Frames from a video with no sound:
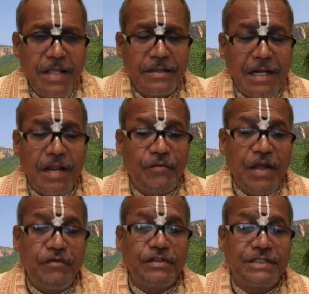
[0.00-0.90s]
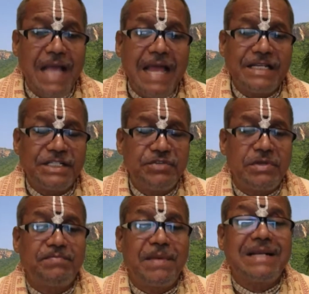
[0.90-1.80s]
That time wife was carrying, she
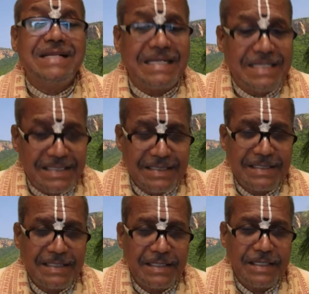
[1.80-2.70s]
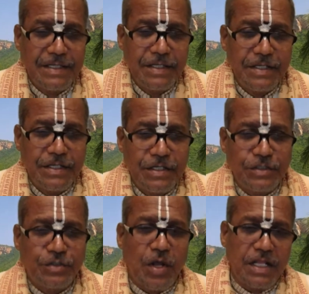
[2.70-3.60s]
was pregnant.
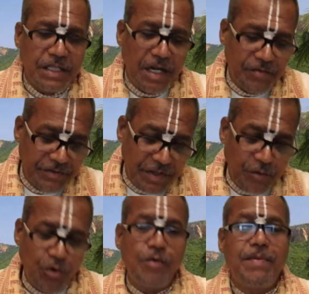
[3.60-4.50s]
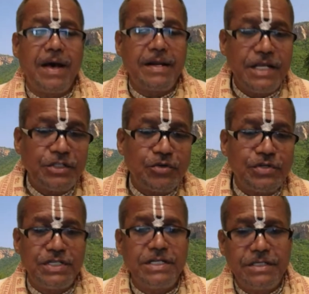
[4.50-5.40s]
So Ananta, the crowbar, he
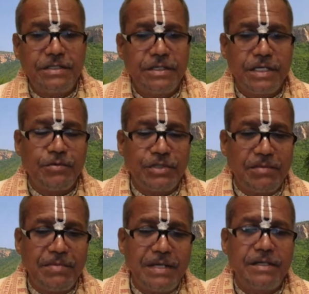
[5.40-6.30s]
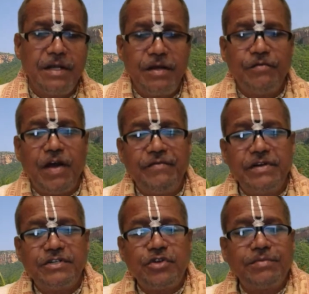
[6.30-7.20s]
should dig, remove the mud, wife
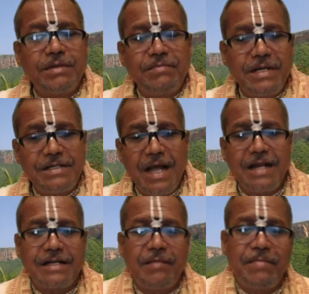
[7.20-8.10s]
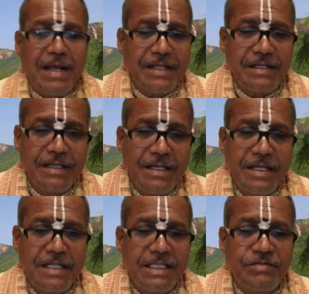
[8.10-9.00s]
will drop the mud and come back.
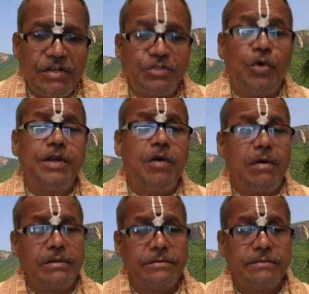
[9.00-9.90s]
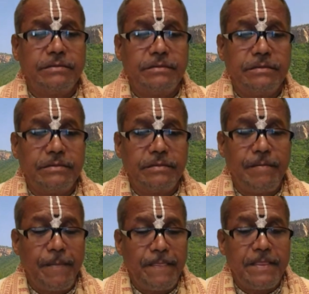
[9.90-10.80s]
This was going on.
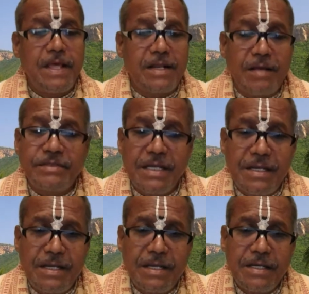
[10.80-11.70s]
There comes a